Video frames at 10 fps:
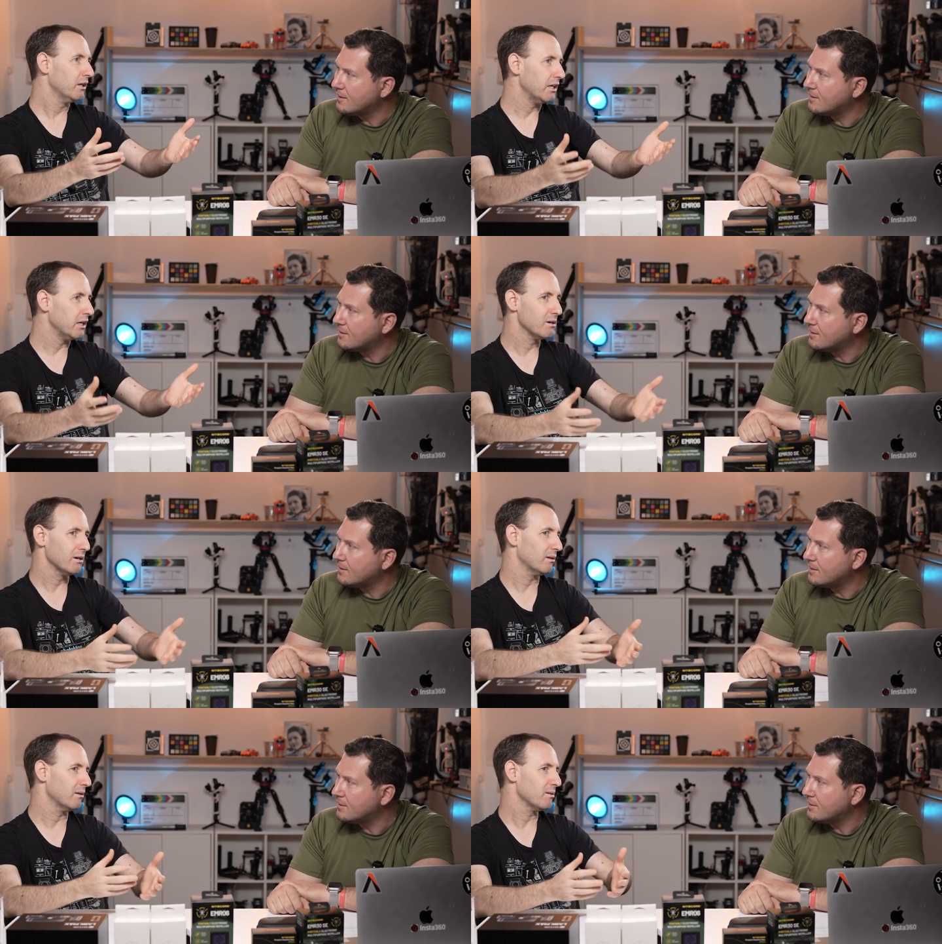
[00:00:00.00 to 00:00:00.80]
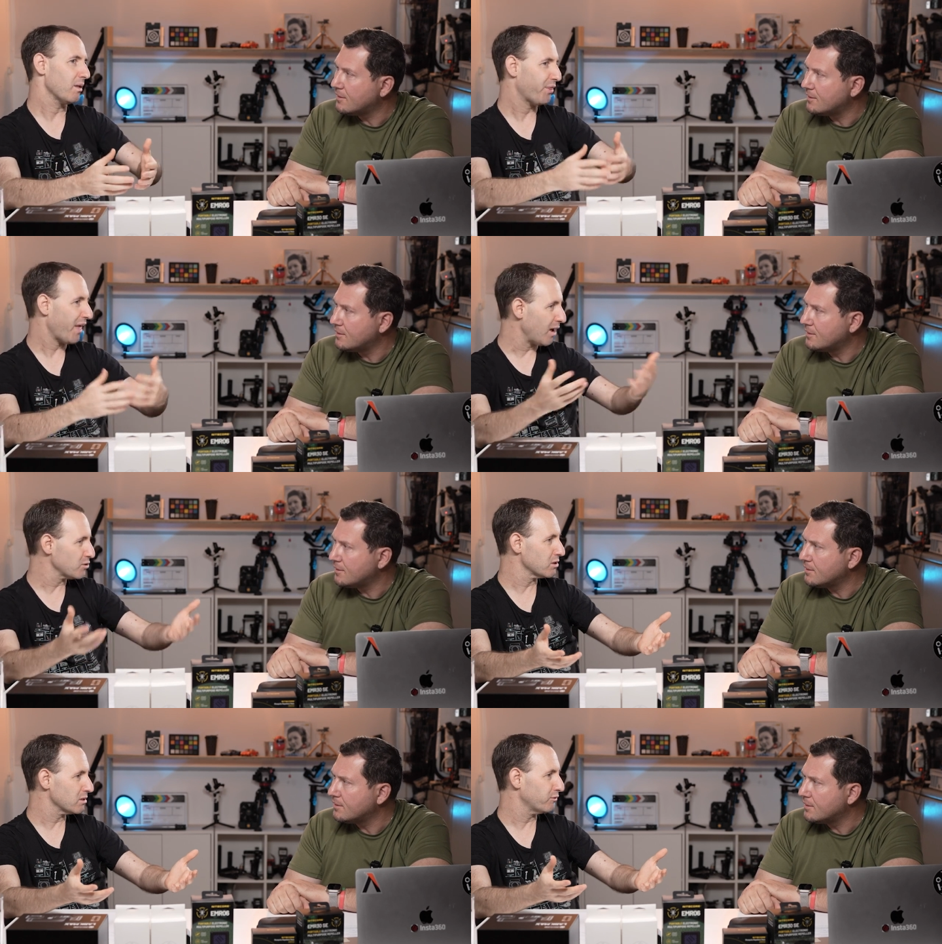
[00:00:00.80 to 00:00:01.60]
Speaker 1: gear and
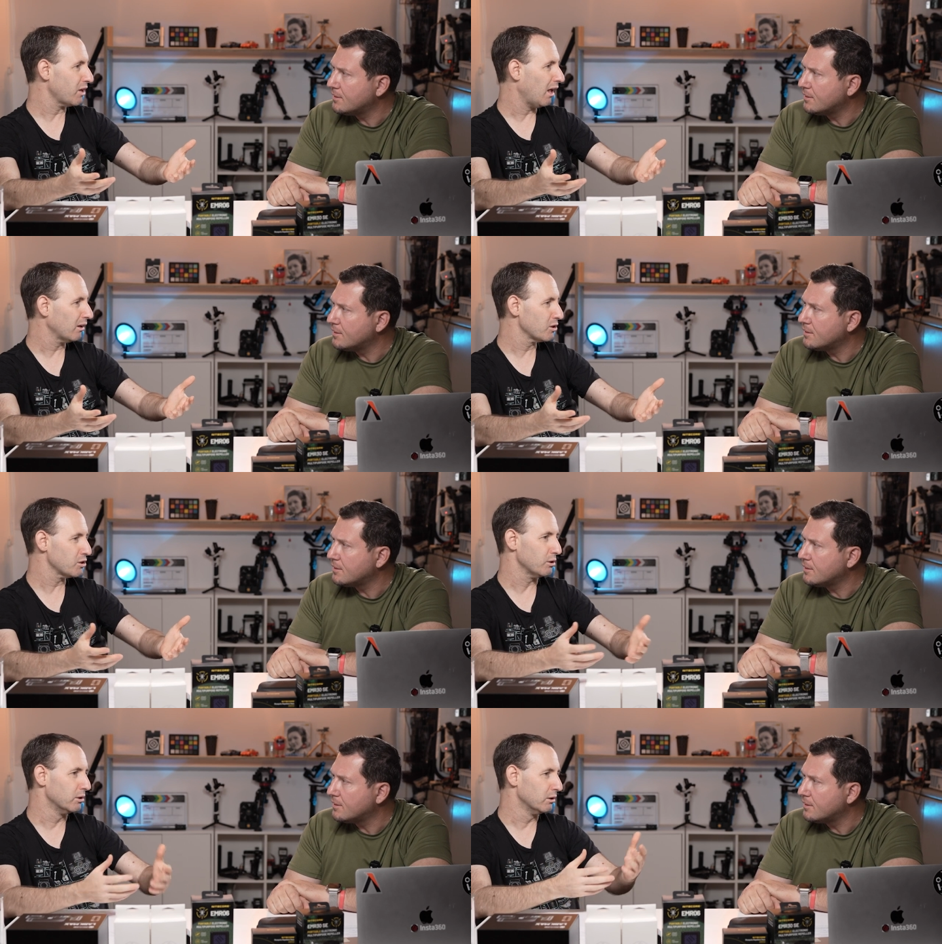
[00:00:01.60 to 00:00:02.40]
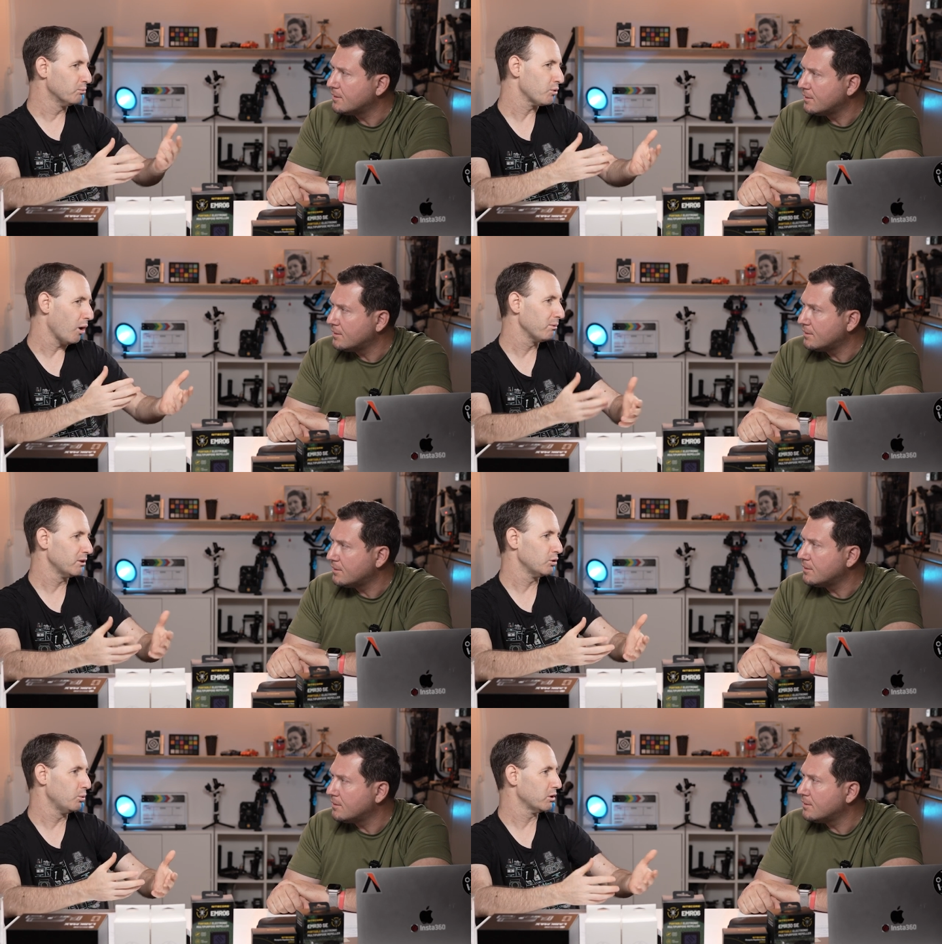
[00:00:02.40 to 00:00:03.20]
thousands of dollars, you can
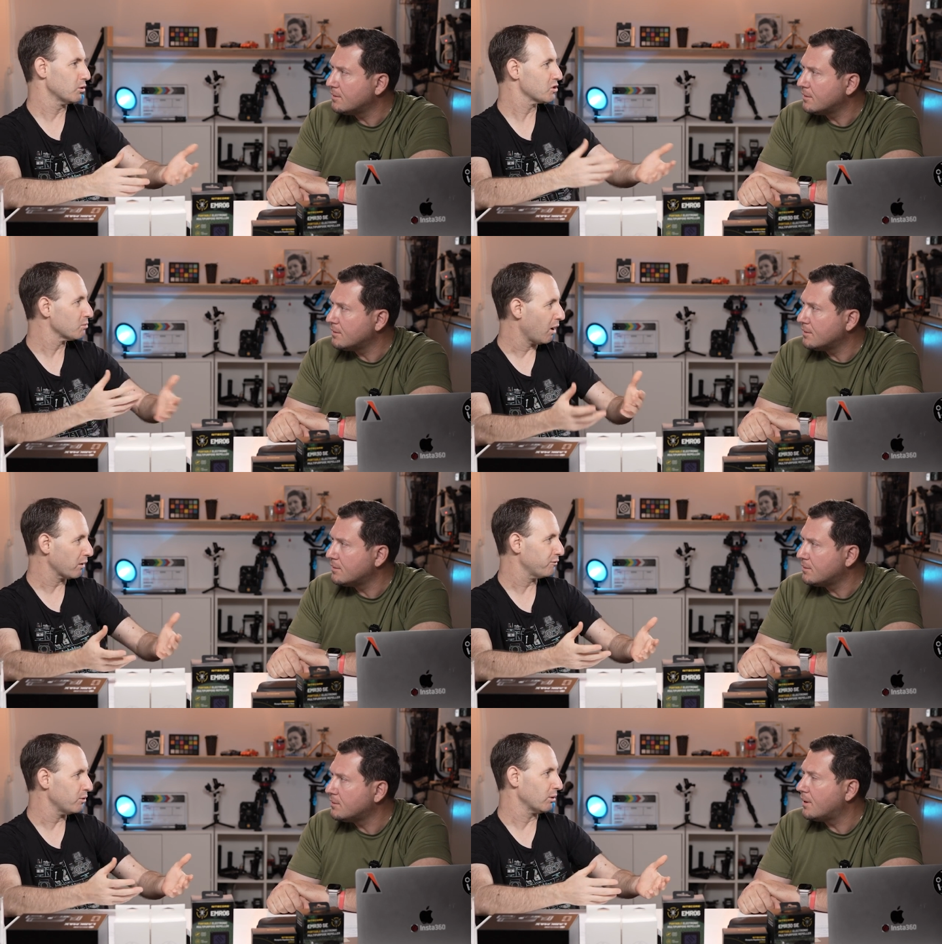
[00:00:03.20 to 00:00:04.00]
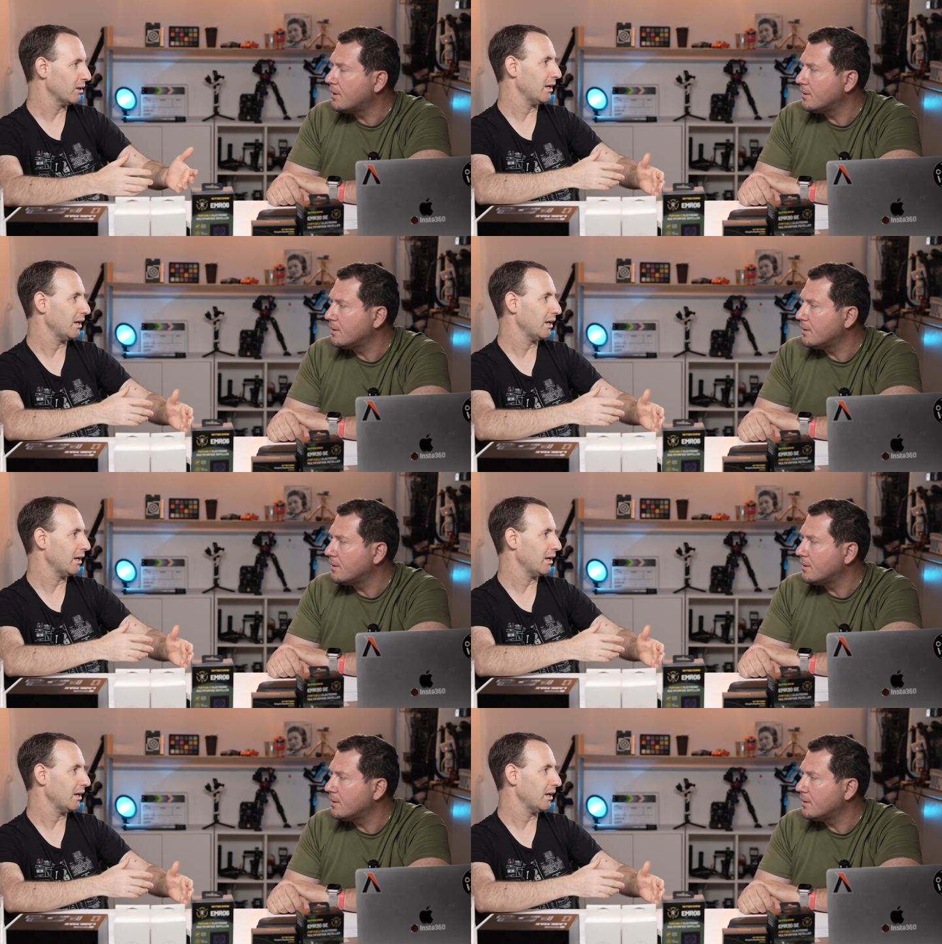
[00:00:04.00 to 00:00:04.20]
probably do with your smartphone right.